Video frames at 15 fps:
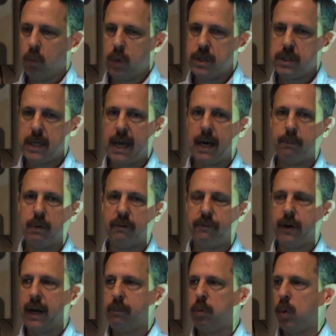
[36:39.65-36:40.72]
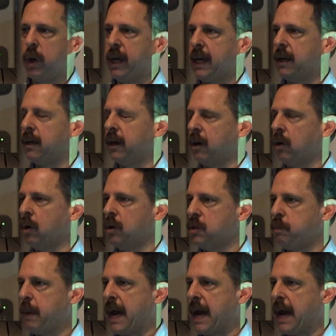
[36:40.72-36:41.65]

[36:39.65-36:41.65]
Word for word: We set up a 5.8 gigahertz